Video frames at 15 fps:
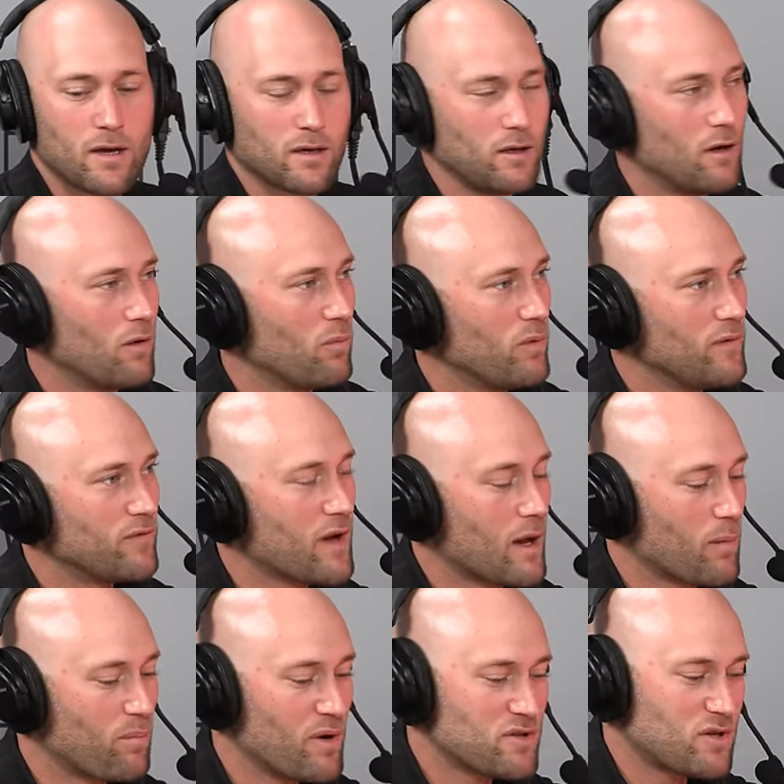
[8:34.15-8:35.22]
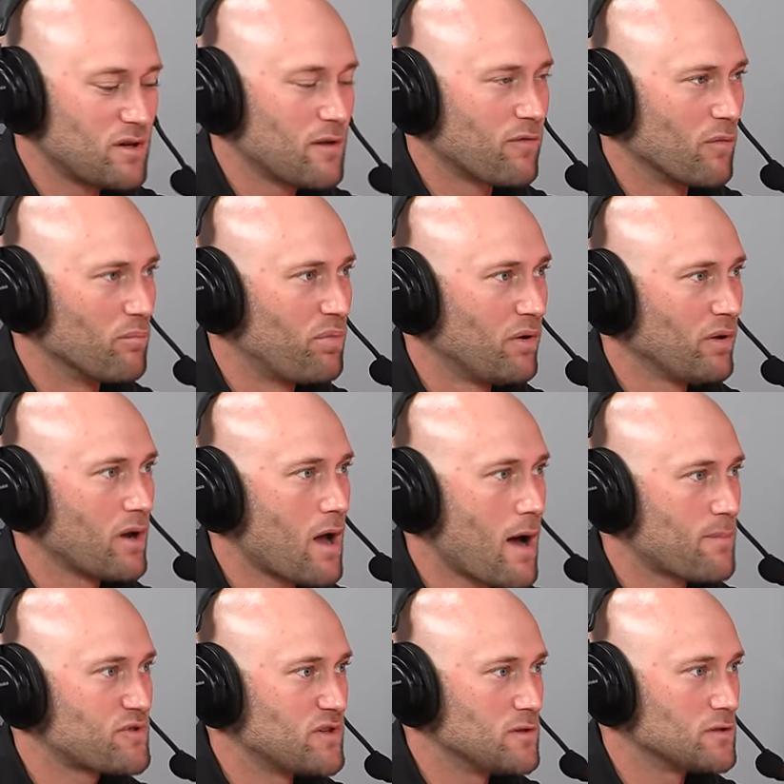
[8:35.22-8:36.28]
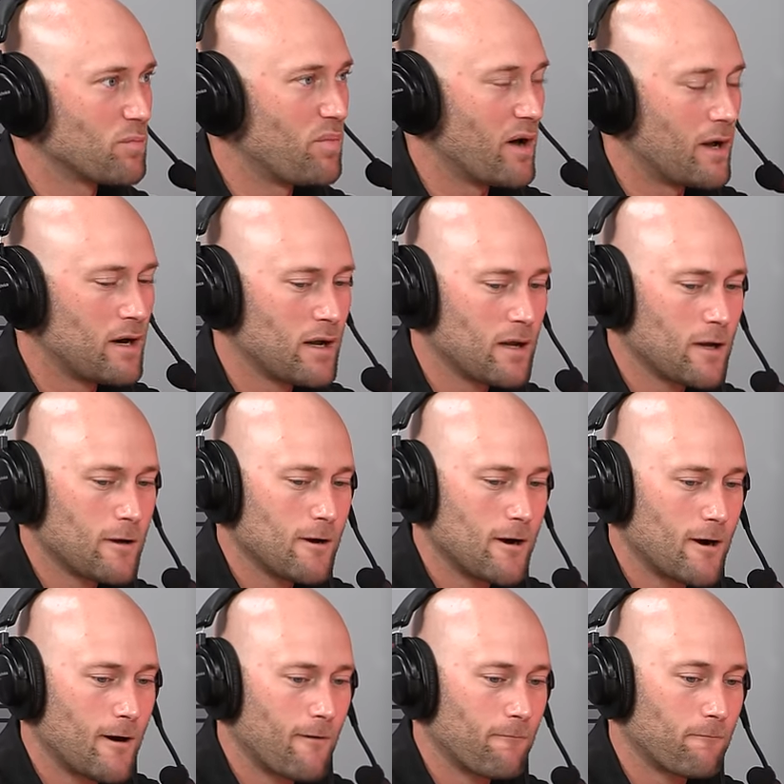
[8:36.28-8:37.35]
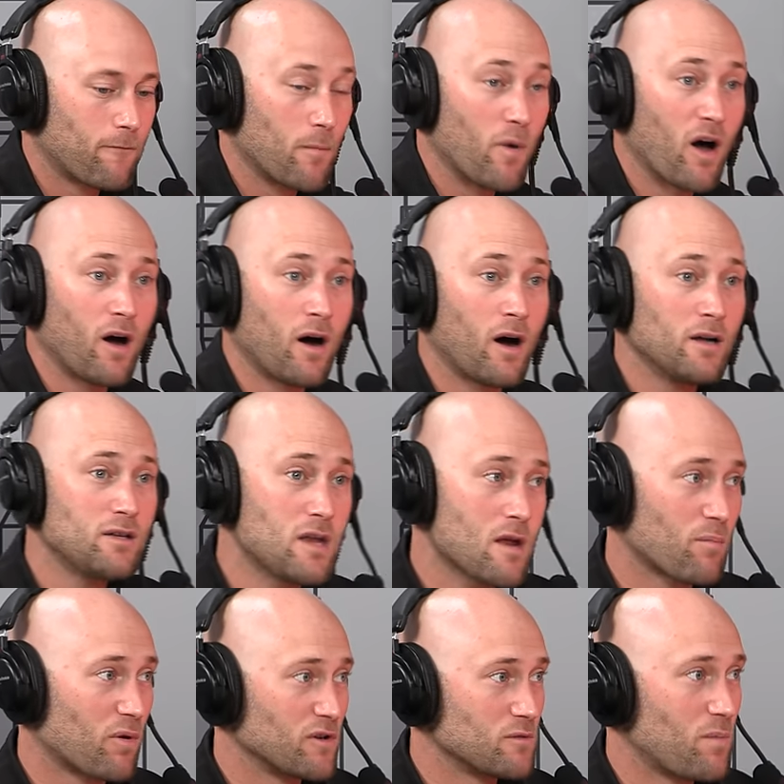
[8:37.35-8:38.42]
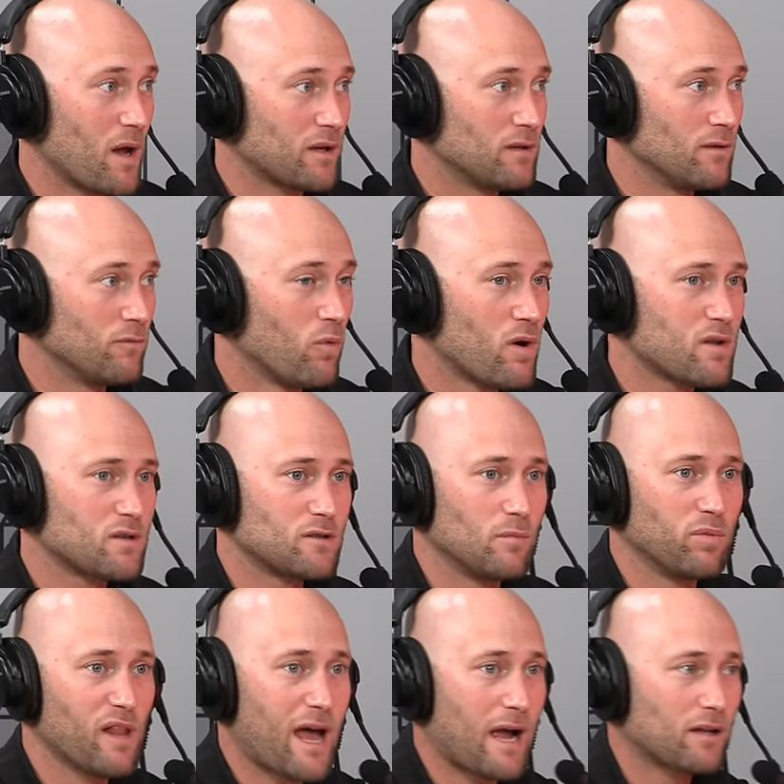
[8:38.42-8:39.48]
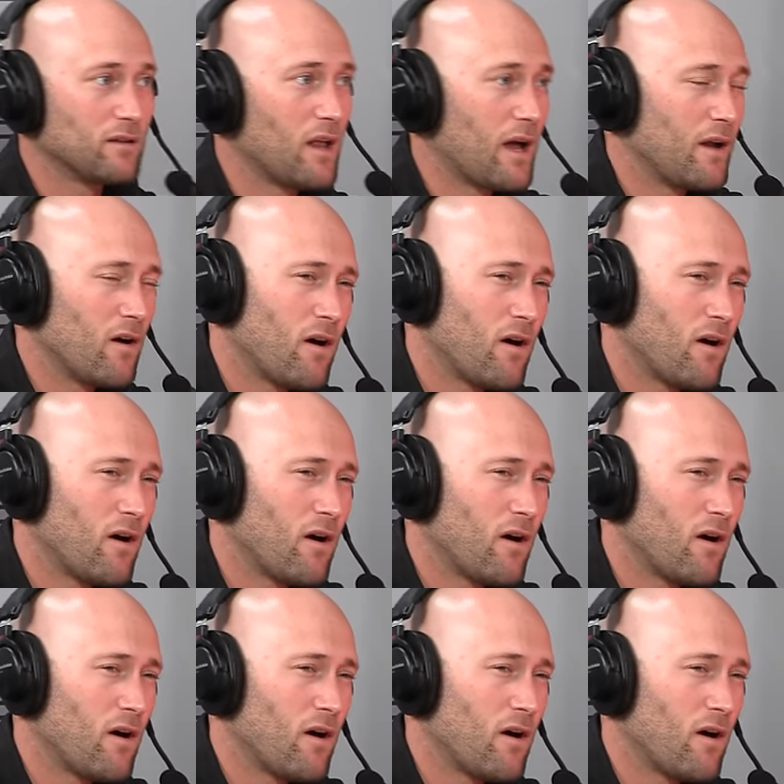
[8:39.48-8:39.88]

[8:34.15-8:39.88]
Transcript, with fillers: You know, we've got a bunch of different bullet options, but uh, from a hunting perspective, what does the black line